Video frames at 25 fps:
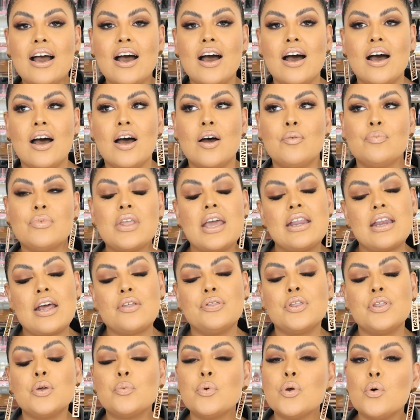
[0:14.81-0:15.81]
and I
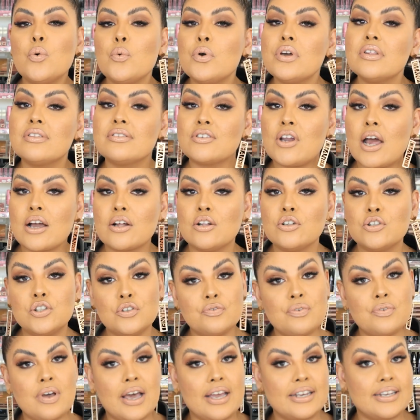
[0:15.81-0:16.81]
think we always struggle to
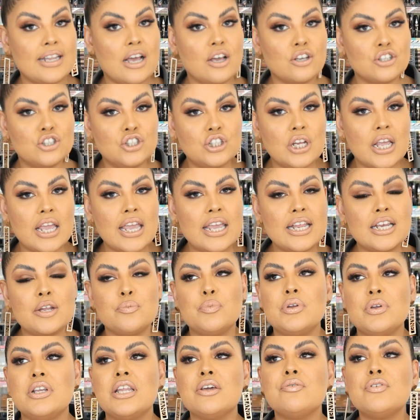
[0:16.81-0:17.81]
find our shade and
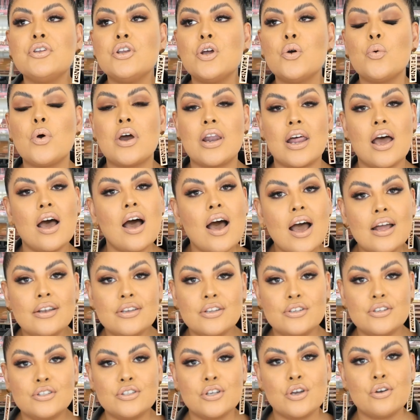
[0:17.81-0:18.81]
we never know what our
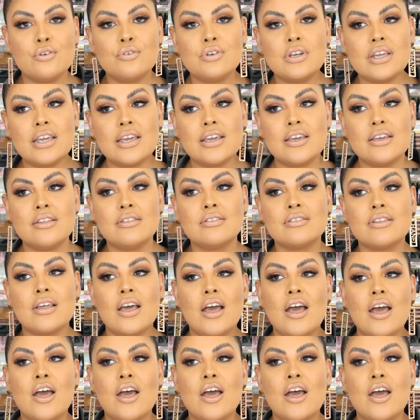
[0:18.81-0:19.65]
undertone is.